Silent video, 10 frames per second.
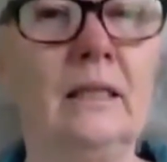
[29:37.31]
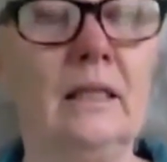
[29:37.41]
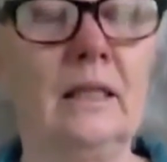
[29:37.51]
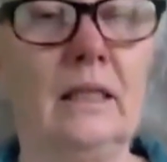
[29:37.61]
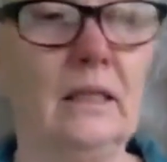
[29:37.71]

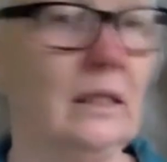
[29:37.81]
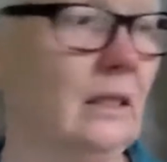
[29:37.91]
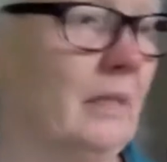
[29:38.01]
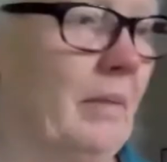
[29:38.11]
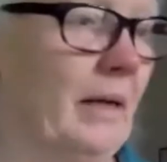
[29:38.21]
this
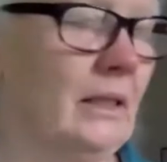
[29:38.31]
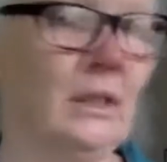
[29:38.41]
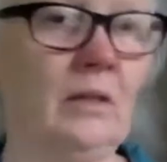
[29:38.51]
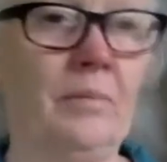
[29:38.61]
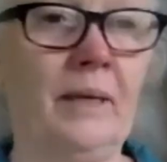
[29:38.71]
is the
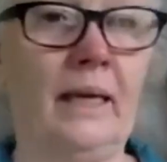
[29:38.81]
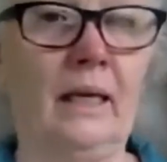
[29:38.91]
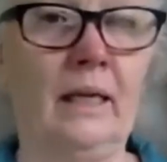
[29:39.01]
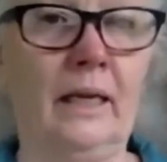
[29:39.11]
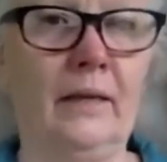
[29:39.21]
bicycle
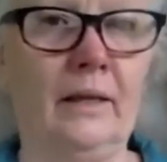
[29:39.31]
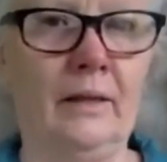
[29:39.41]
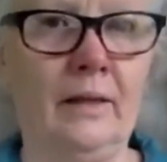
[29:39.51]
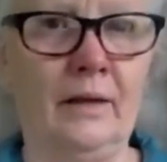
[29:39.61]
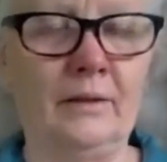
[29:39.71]
pedal, and
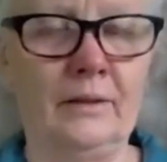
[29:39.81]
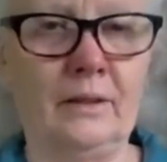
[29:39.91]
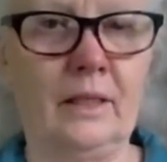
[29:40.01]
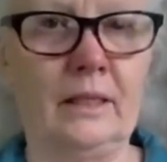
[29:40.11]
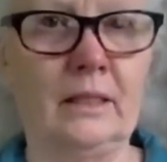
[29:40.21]
then there's
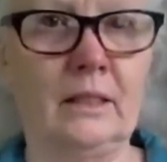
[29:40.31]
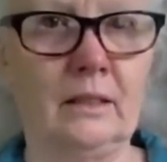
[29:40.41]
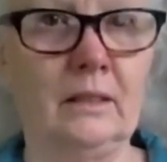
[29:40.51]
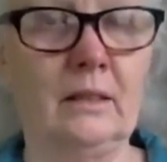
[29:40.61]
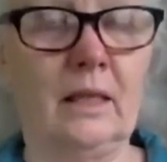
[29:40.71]
this
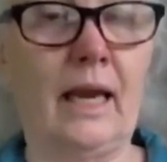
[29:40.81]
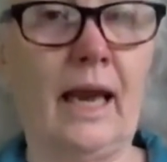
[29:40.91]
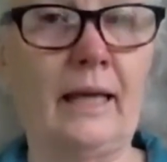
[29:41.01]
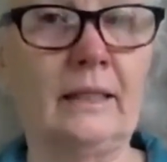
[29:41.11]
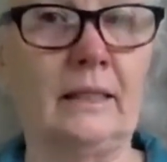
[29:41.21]

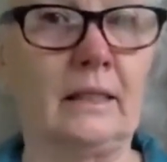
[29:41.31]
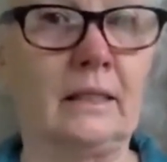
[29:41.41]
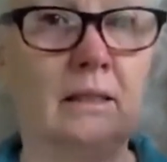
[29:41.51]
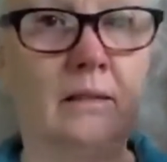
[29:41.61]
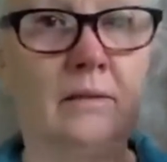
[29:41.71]

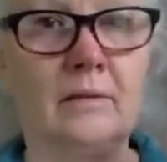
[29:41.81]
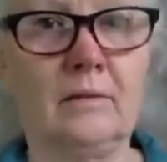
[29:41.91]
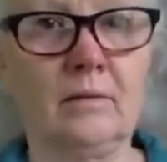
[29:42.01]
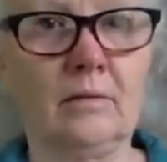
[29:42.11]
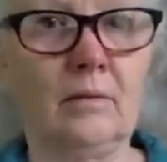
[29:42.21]
axis.
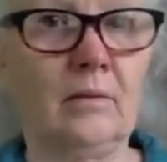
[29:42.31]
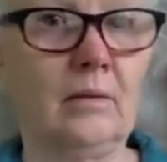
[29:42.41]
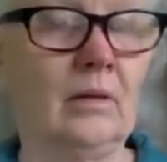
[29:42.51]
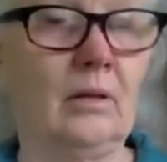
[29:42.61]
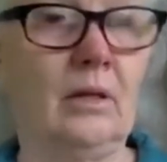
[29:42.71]

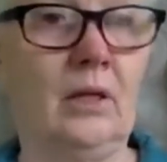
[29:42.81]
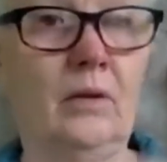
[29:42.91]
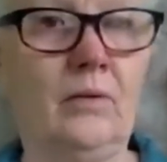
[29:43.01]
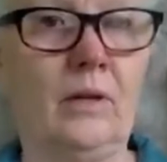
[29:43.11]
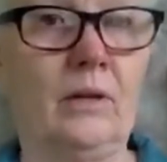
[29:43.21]
You
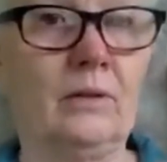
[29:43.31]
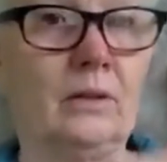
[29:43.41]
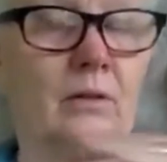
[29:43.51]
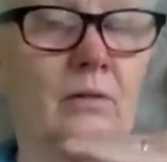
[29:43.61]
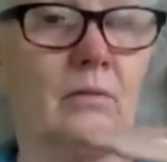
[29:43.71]
know,
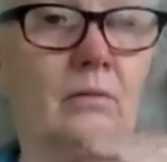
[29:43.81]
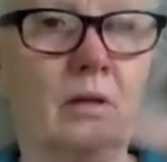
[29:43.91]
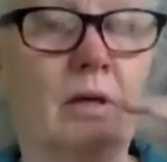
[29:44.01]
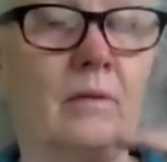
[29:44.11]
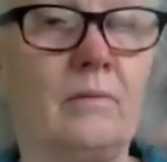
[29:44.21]
there's
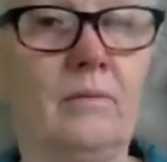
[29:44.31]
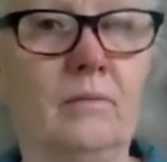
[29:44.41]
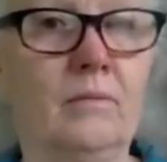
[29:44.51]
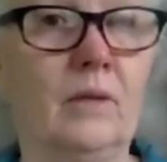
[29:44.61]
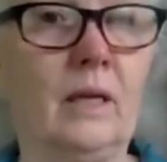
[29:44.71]
the
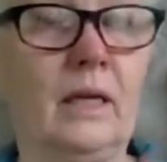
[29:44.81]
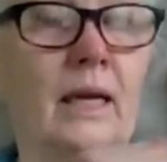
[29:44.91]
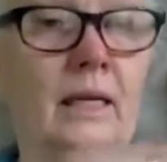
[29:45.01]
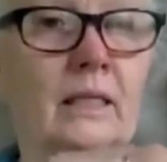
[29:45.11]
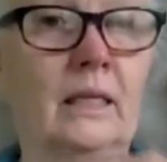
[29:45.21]
the
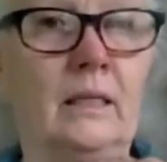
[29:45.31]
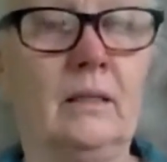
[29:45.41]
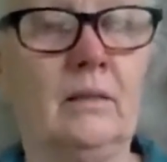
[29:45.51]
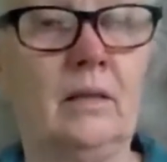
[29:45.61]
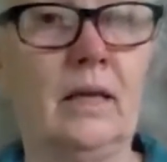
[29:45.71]
connection
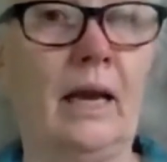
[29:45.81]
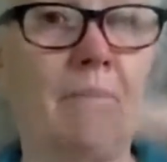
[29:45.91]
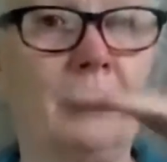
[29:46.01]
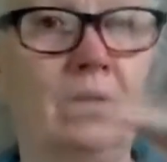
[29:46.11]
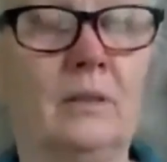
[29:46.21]
that
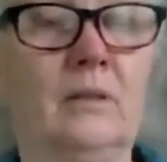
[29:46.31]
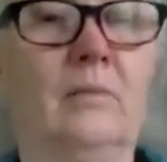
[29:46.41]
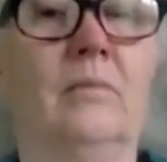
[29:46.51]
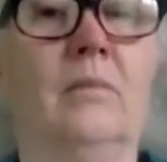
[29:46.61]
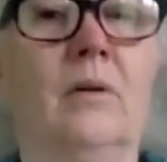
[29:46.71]
happens.
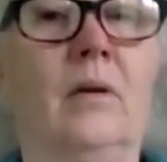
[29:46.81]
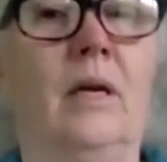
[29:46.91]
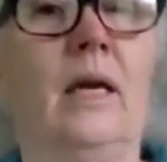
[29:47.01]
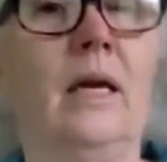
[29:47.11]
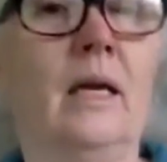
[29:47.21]

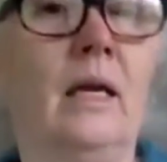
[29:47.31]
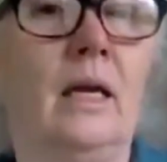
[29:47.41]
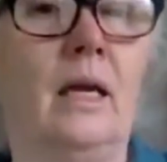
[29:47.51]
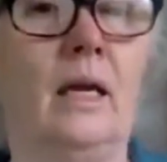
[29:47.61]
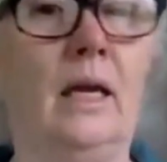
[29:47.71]
Okay?
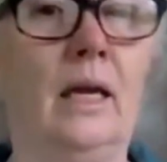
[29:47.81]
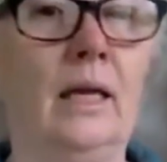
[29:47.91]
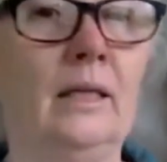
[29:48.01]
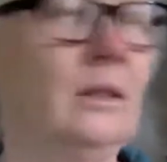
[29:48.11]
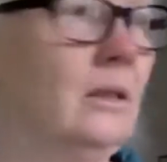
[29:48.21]

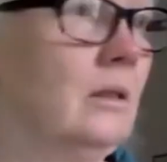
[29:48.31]
And